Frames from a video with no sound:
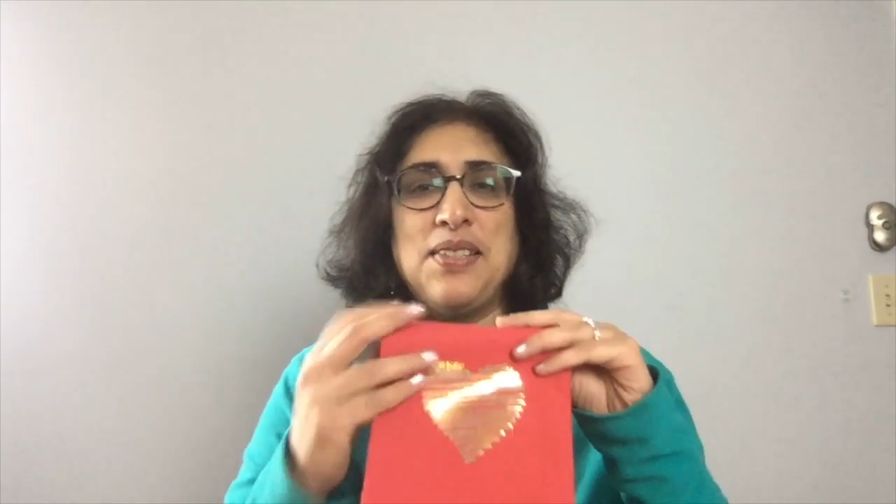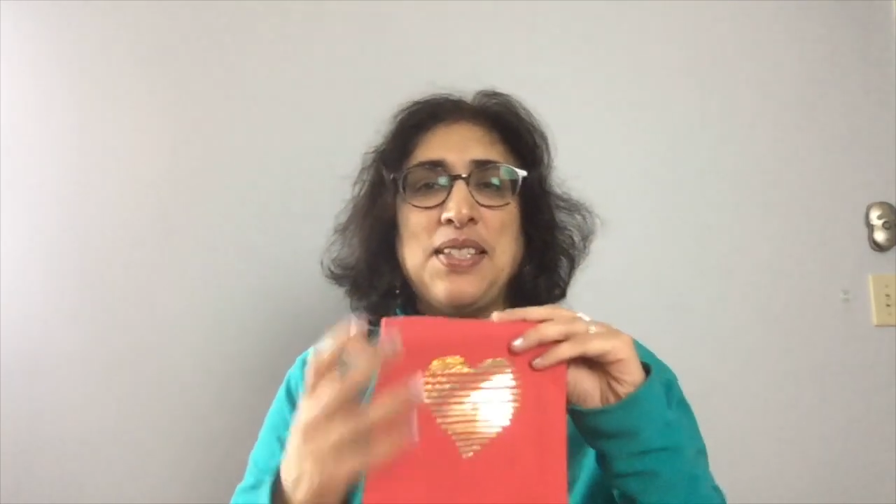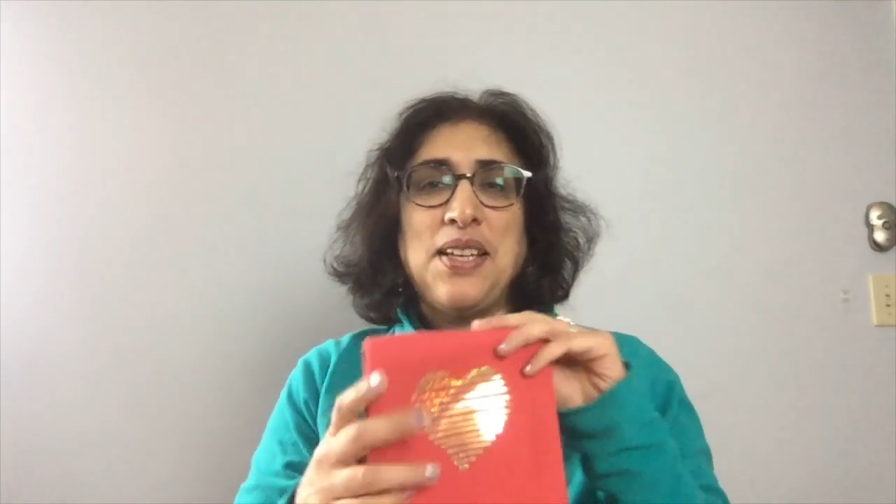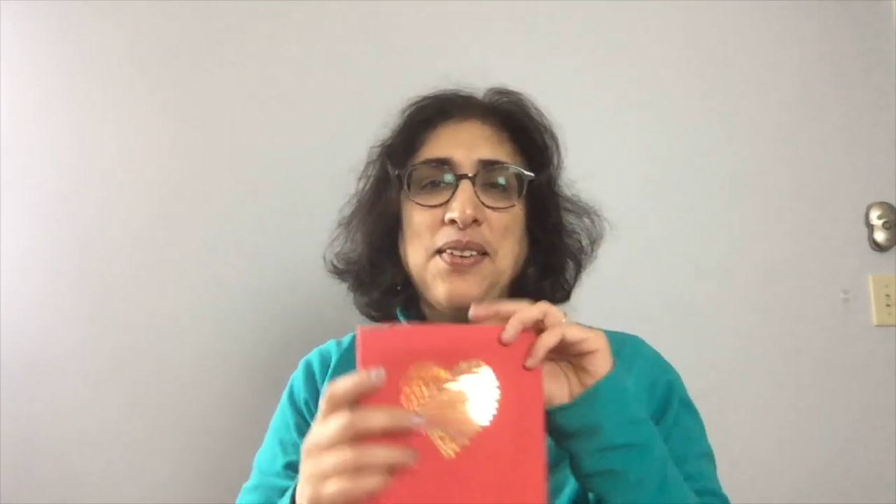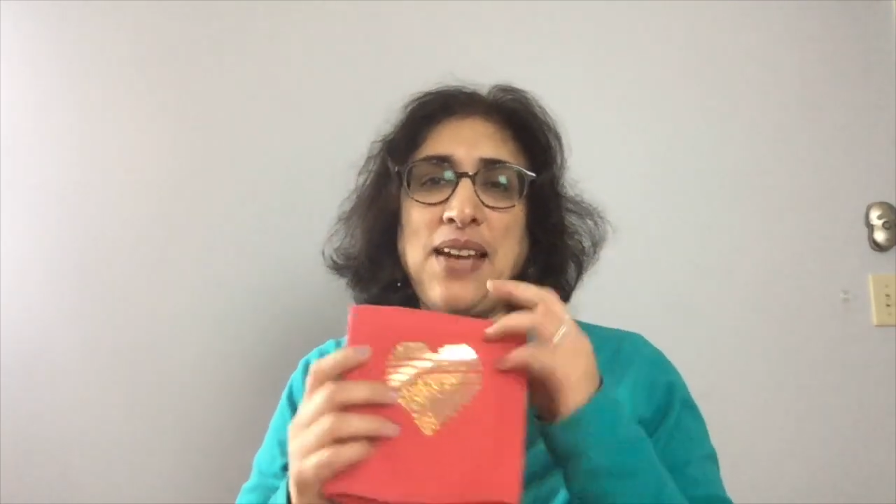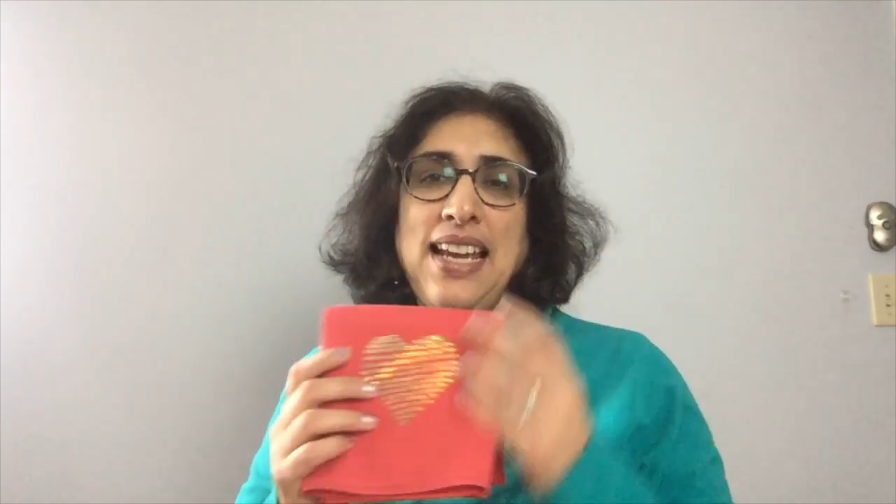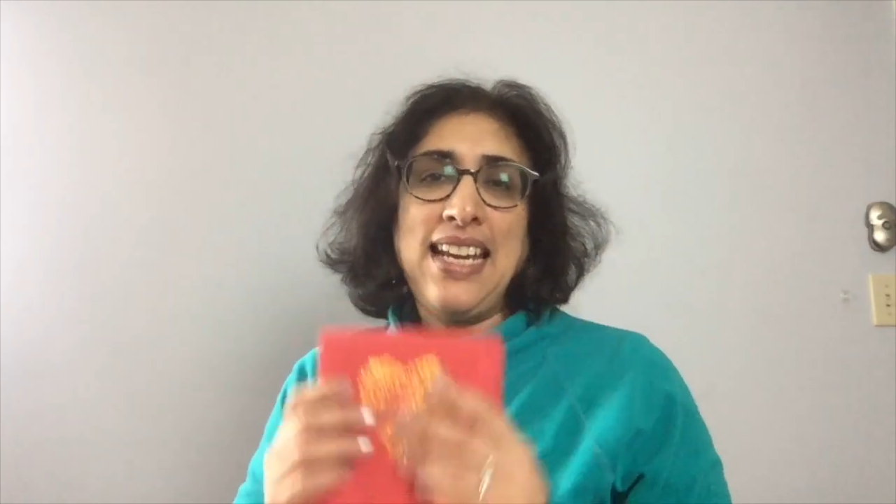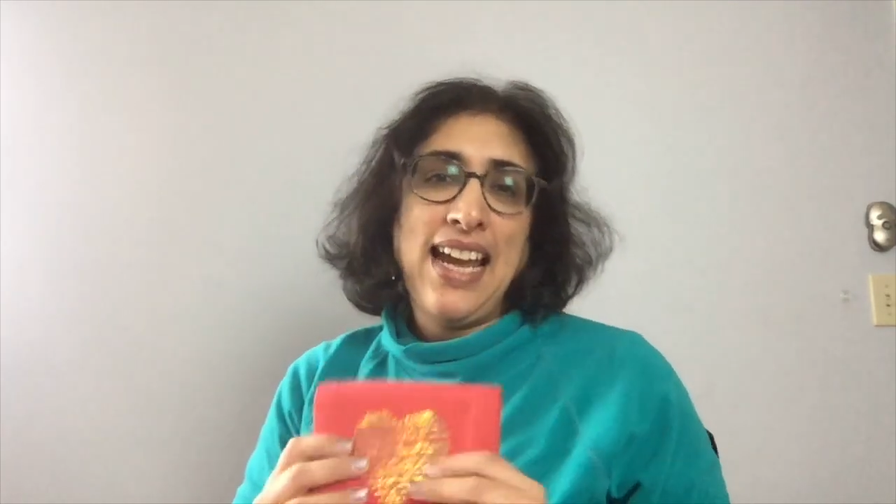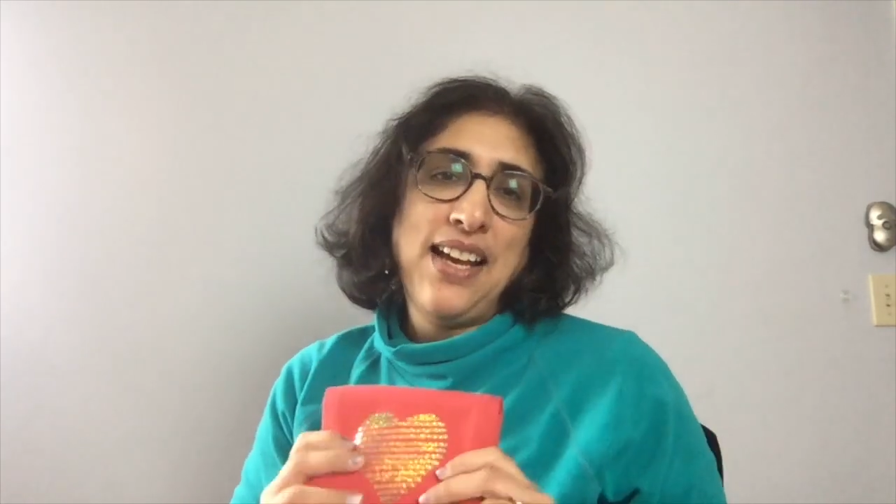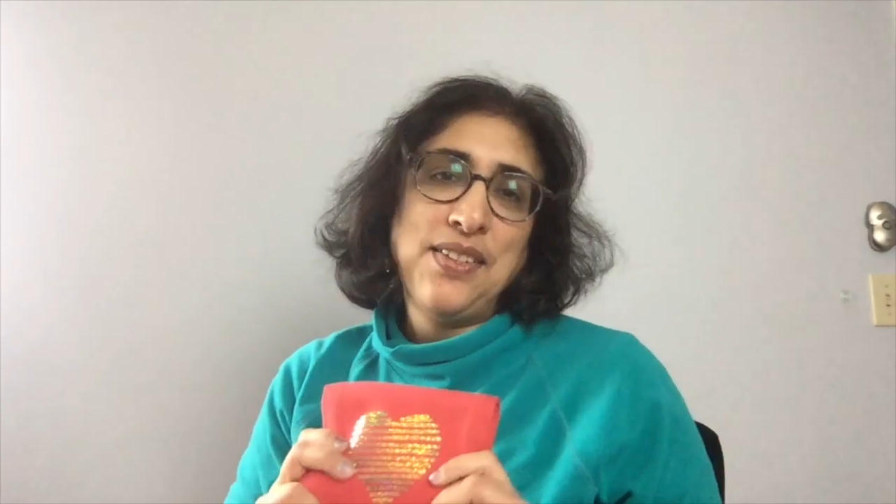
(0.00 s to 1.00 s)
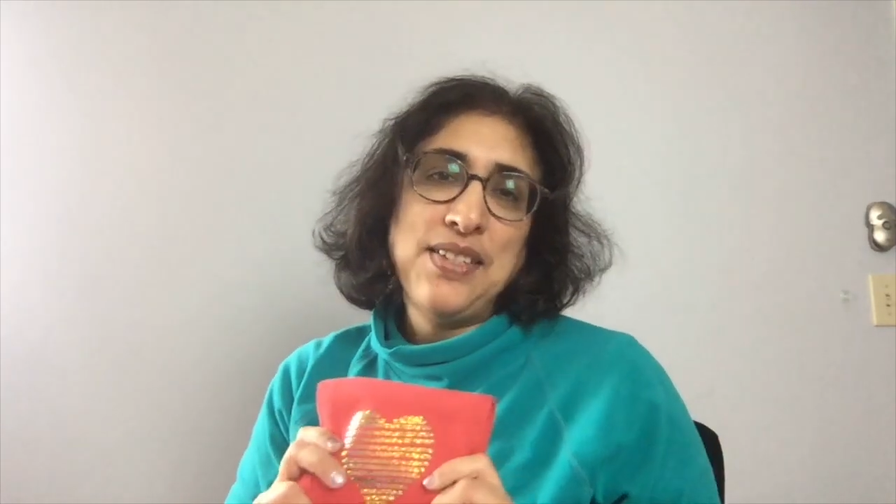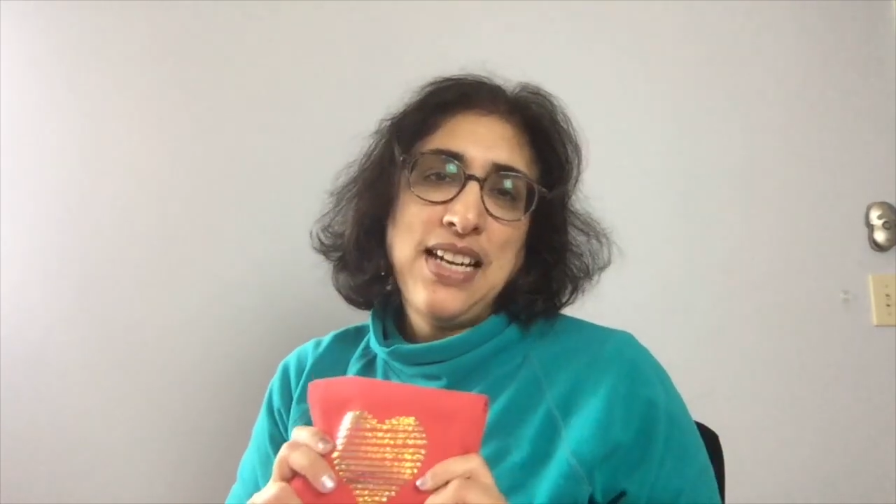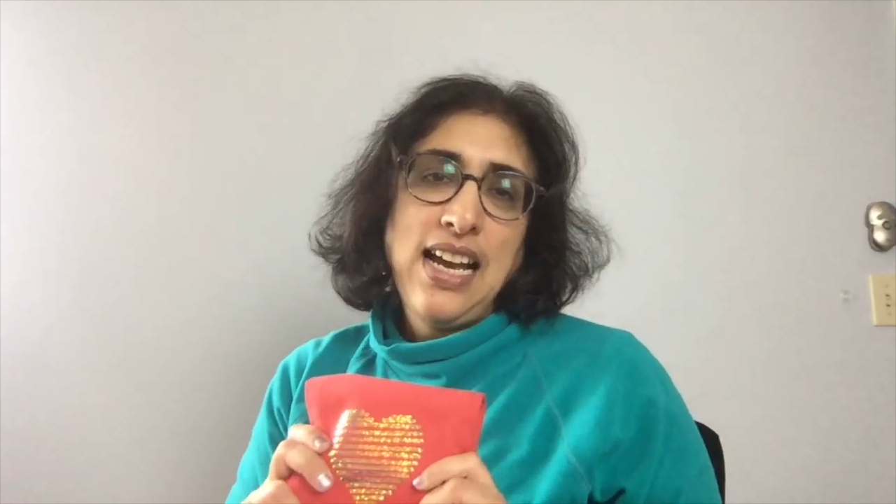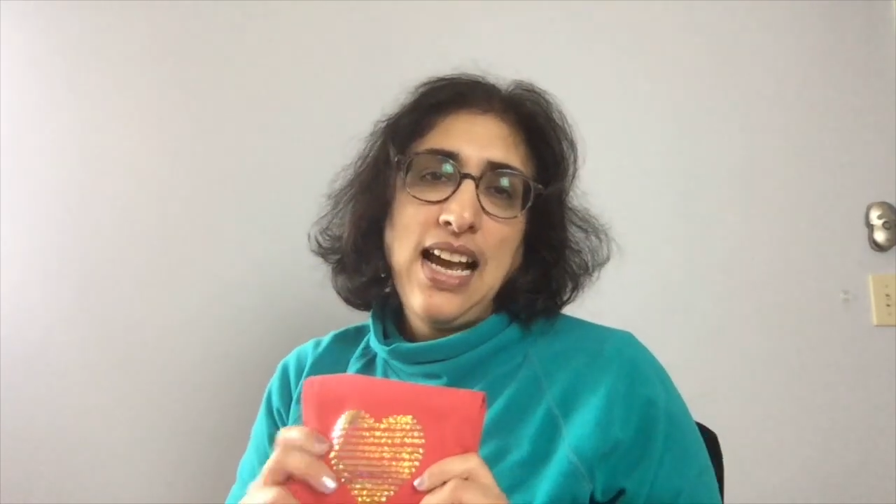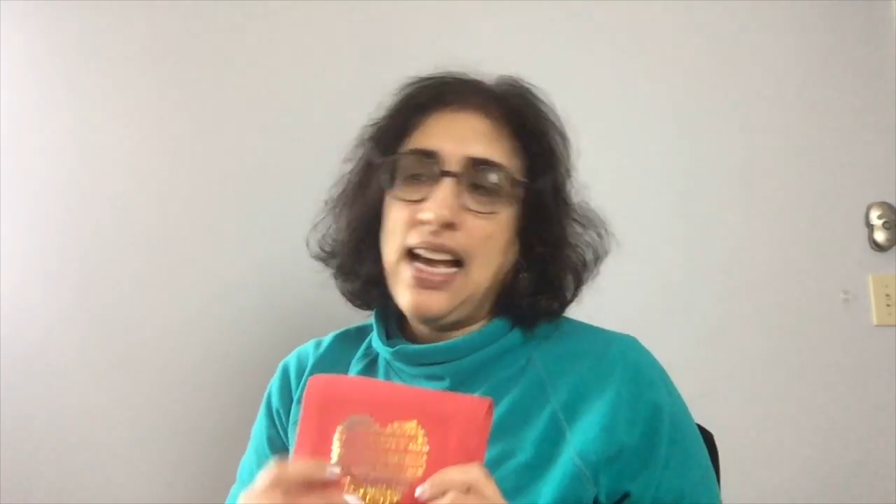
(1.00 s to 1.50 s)
So anyhow,
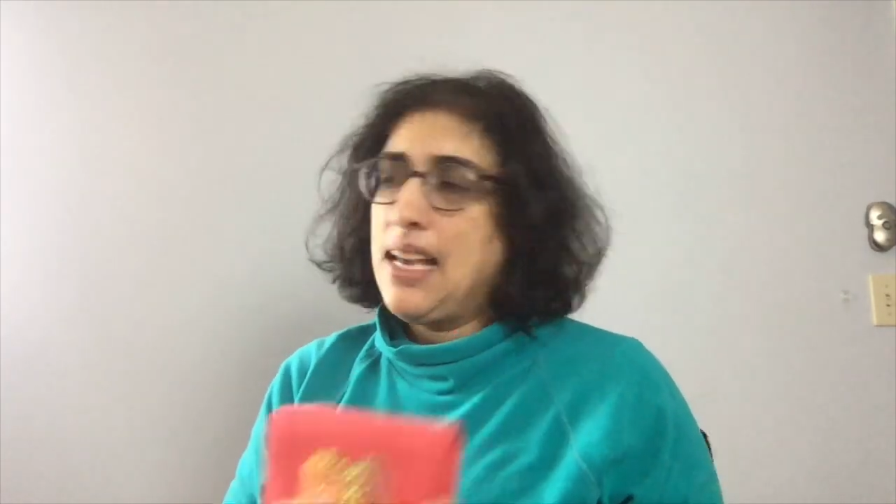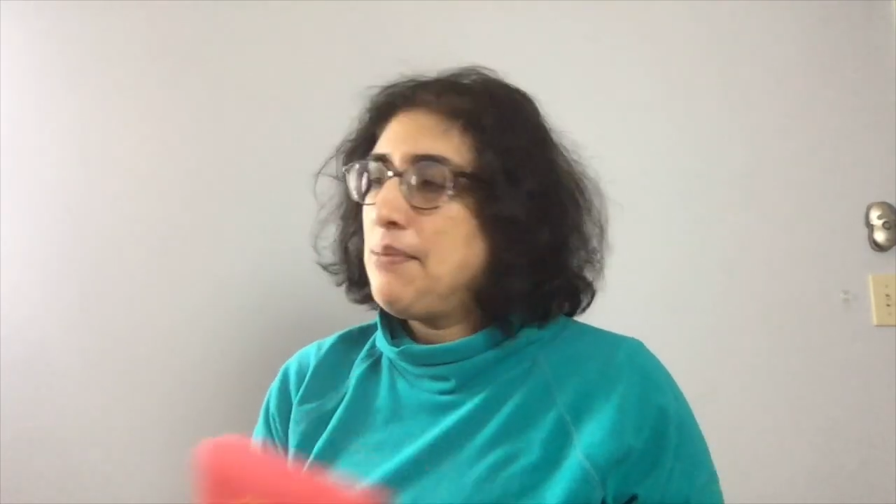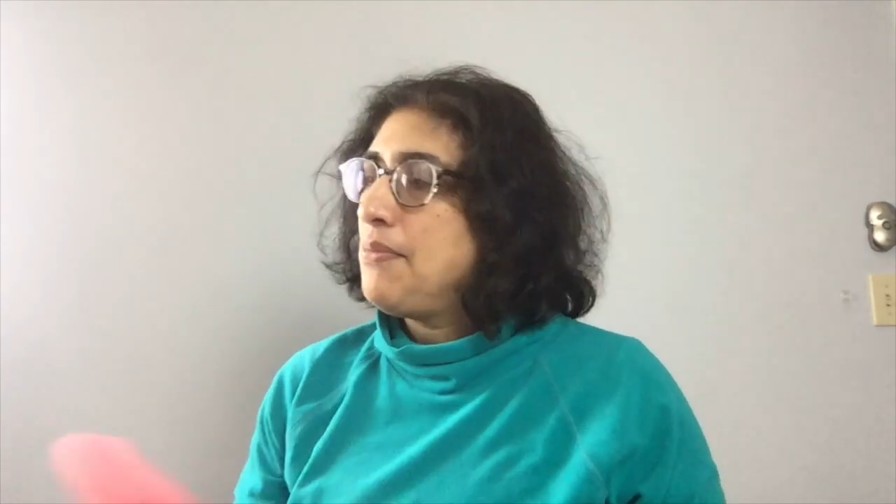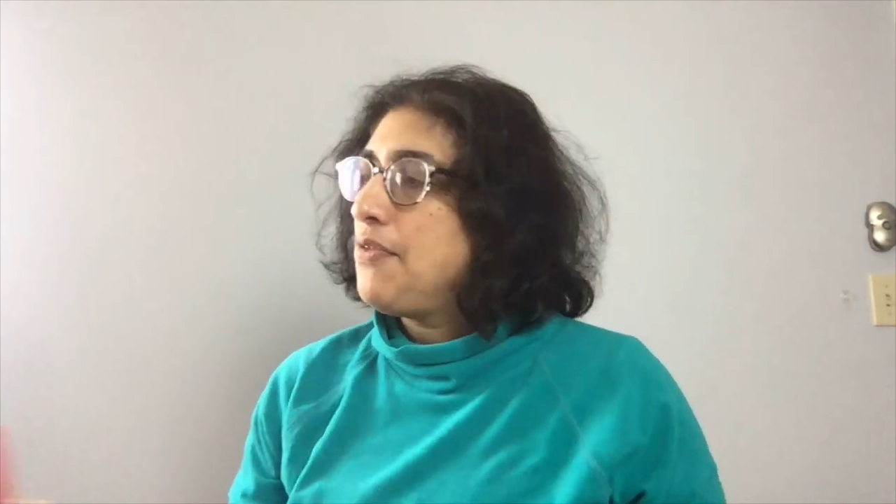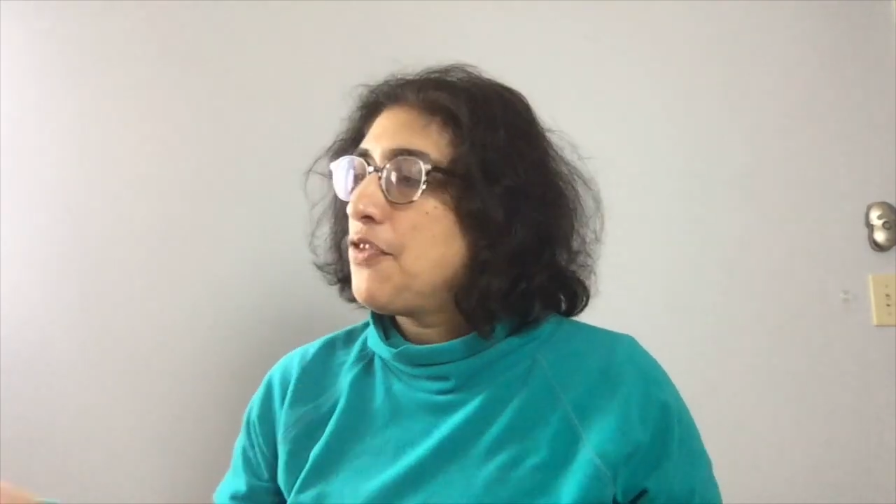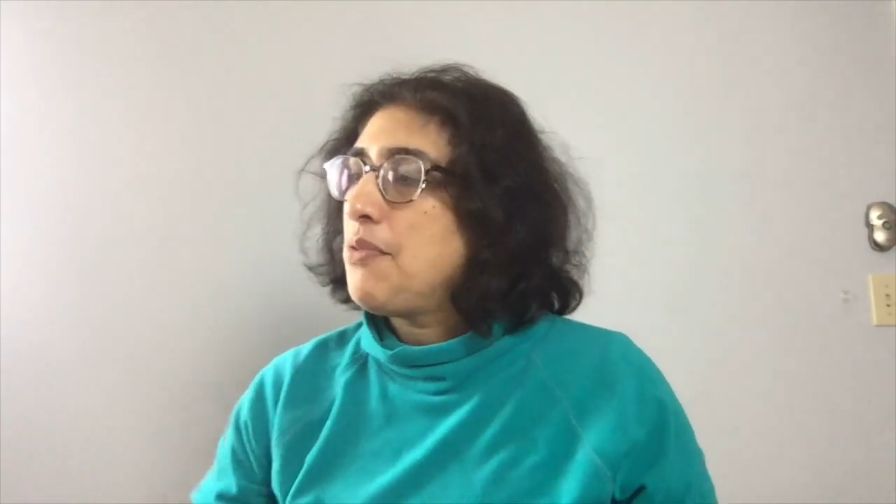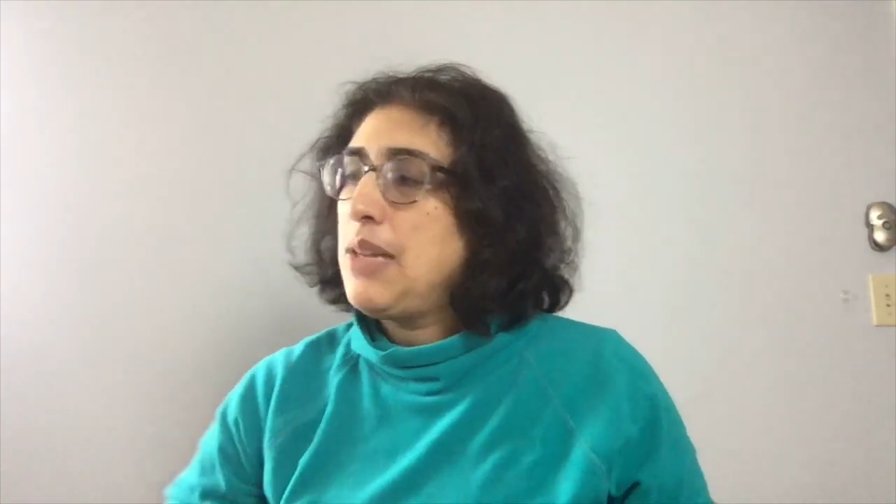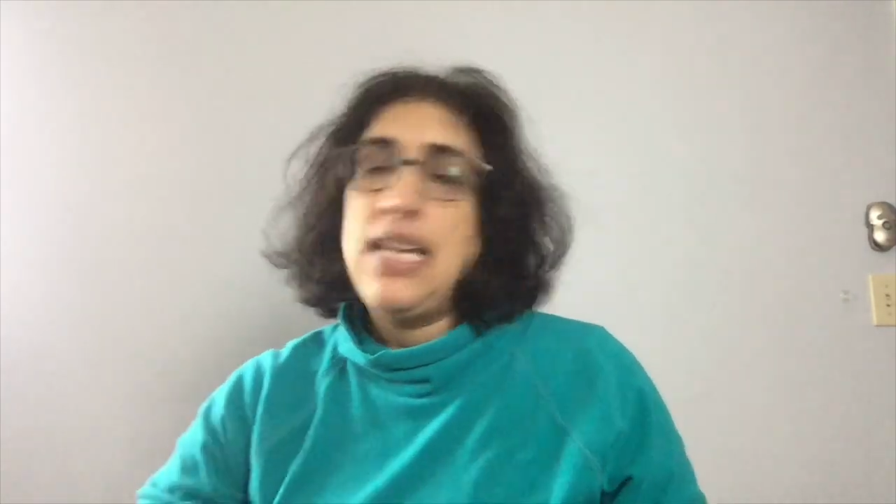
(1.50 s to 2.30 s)
for me,